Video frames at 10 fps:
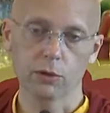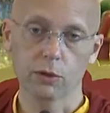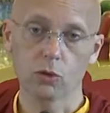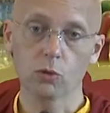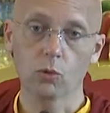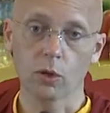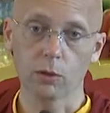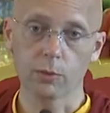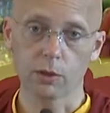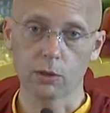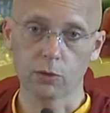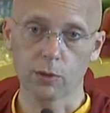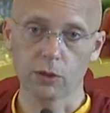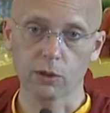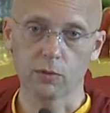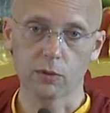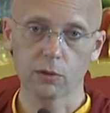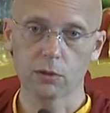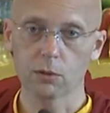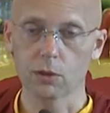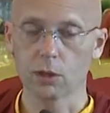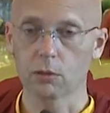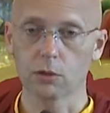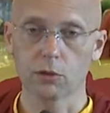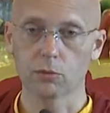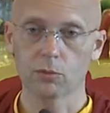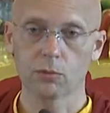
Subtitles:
It could well be, especially if it's like just